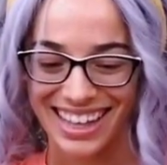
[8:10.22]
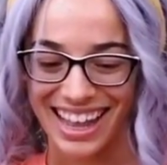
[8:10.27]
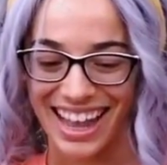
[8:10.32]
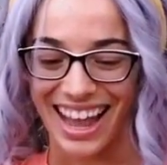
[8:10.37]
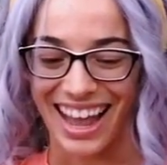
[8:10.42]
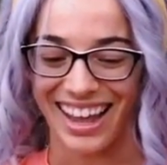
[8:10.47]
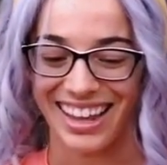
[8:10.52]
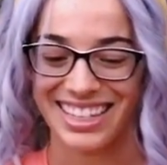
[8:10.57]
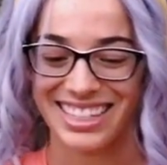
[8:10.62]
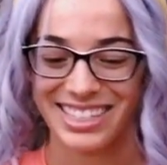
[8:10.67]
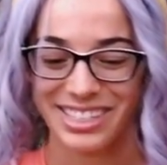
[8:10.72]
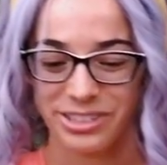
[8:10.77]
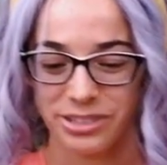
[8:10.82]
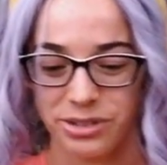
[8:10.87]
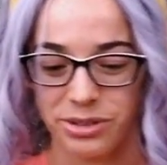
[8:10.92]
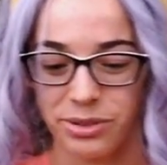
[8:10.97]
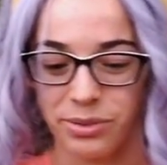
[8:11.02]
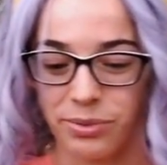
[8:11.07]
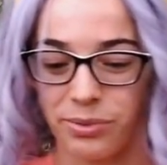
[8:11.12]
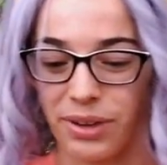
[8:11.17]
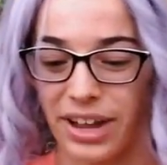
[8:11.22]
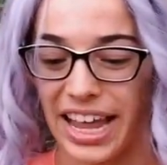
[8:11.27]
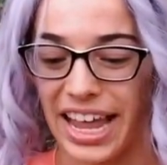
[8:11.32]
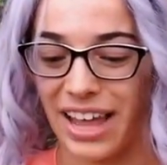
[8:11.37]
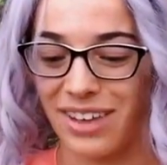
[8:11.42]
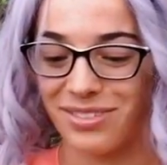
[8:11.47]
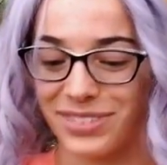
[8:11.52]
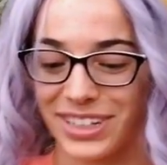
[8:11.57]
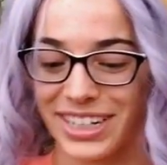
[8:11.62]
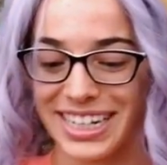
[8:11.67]
I do
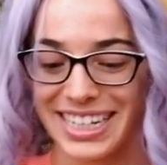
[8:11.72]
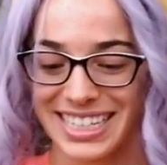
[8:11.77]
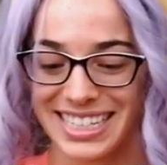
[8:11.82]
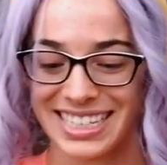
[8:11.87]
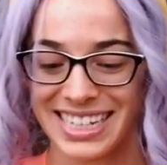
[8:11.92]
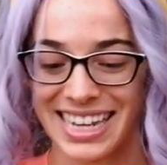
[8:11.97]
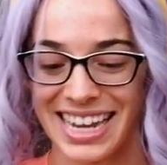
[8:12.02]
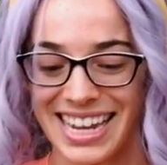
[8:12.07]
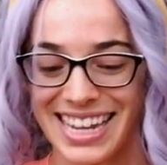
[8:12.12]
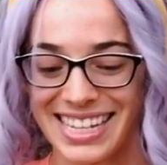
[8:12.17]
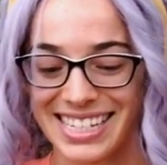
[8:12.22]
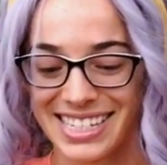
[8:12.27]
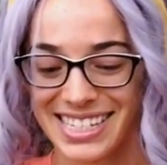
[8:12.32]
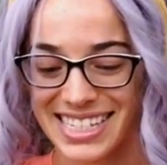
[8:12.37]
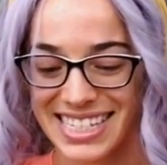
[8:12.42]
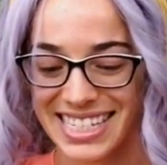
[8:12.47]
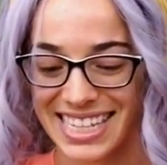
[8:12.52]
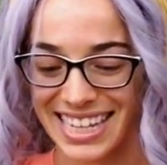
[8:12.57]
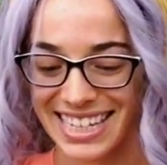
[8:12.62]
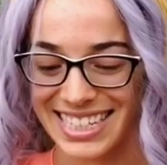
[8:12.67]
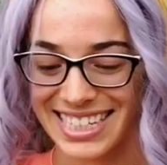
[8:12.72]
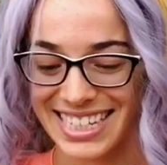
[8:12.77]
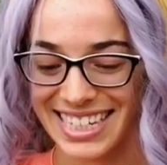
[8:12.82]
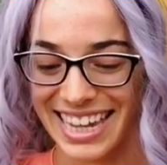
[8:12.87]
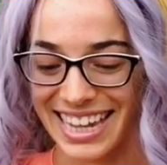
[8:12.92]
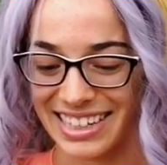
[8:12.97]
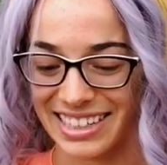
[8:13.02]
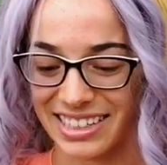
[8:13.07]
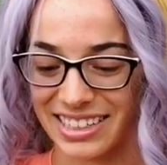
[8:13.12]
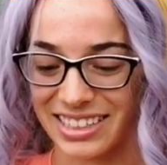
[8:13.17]
whatever it takes to
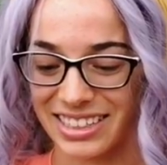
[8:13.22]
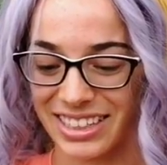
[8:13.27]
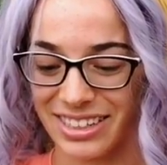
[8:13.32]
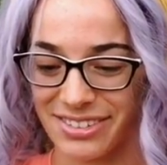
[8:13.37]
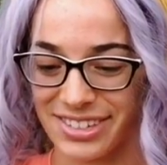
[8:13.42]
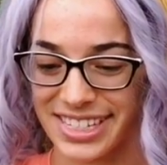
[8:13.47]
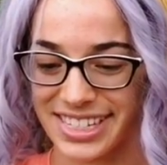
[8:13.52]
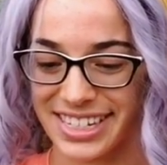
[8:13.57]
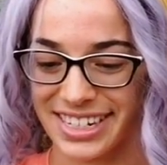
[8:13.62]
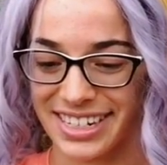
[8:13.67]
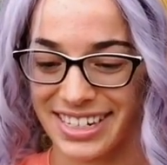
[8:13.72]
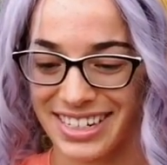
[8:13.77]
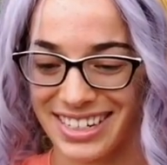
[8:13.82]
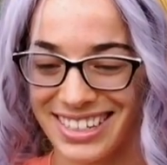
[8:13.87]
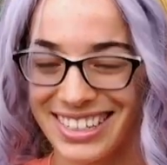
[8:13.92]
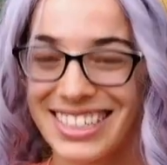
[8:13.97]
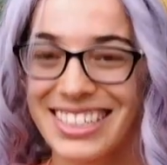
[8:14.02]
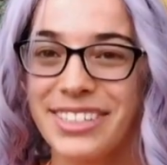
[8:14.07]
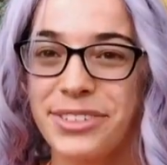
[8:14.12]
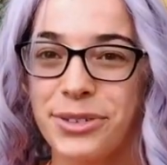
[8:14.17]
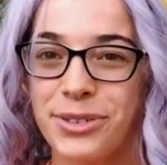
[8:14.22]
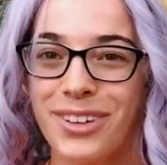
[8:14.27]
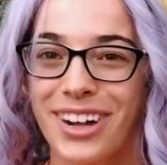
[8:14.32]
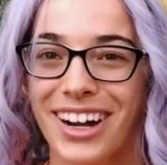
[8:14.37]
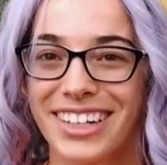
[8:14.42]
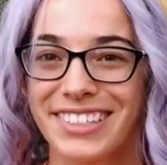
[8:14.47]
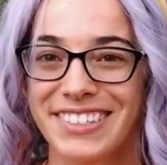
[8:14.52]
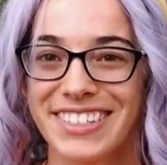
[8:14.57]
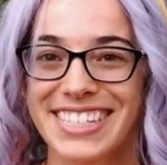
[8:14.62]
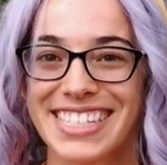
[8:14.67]
get closer to
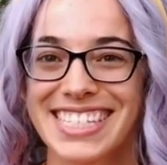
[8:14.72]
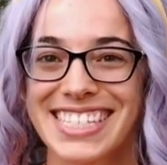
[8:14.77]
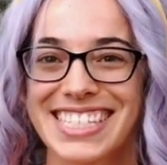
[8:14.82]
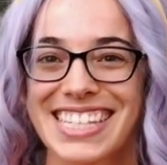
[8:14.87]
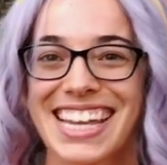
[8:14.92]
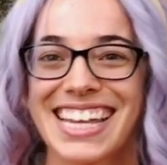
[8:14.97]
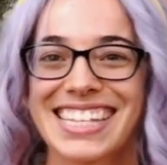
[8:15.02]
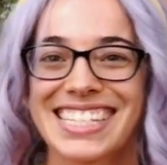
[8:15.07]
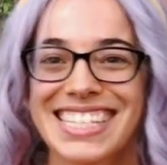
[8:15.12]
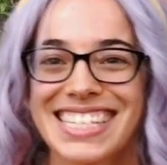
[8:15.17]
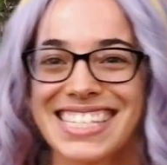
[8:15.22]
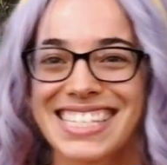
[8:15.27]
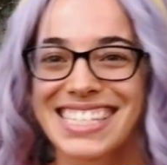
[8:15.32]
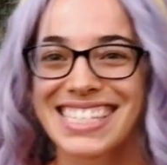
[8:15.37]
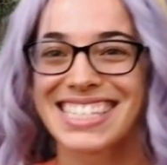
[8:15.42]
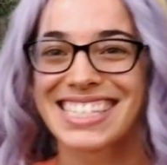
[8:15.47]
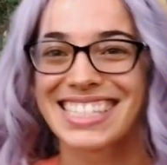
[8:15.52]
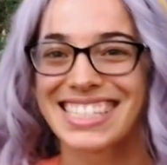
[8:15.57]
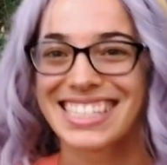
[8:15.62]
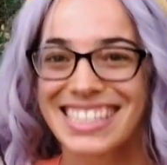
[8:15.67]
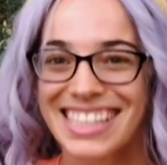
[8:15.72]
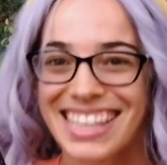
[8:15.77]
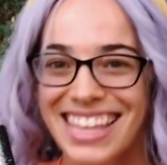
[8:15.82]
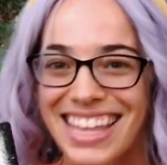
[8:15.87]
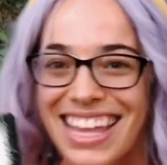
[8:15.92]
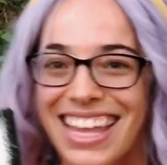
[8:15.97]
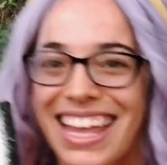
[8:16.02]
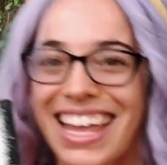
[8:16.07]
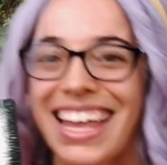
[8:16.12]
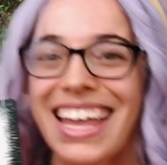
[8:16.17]
consciousness.
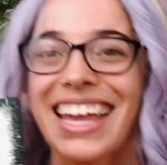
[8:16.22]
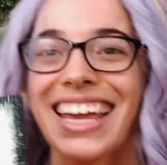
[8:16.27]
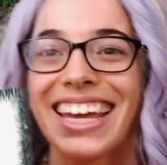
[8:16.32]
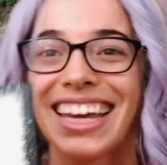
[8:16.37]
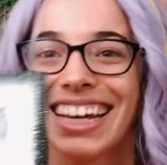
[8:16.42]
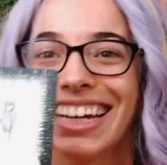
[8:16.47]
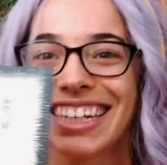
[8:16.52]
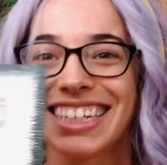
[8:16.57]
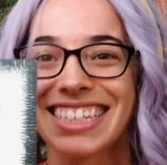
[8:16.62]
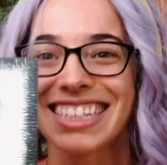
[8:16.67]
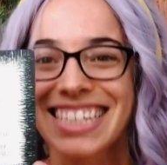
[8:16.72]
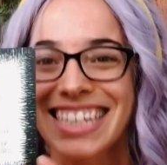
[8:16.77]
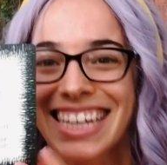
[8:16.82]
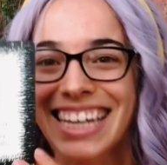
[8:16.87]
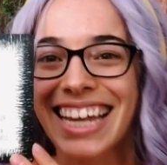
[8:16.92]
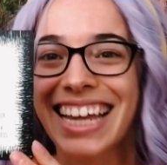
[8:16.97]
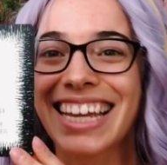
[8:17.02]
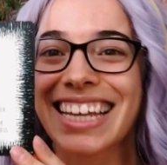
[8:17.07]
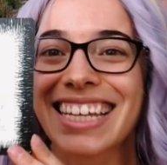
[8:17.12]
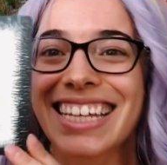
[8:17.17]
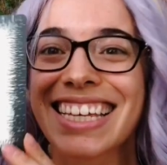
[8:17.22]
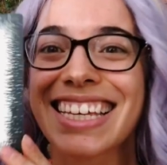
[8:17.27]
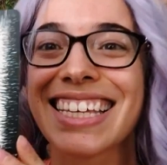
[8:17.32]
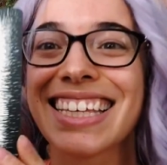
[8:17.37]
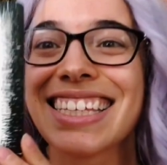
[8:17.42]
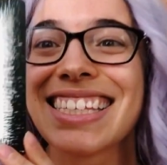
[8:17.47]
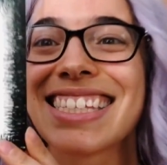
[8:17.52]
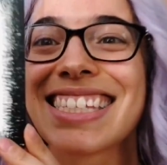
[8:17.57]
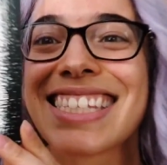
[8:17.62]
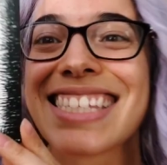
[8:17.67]
Here she
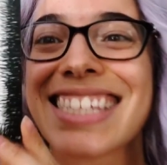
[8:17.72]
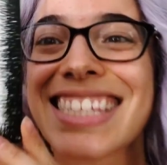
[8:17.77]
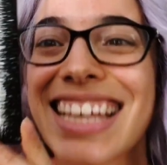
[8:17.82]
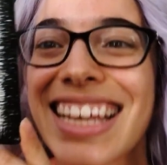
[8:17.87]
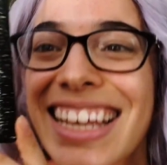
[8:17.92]
is.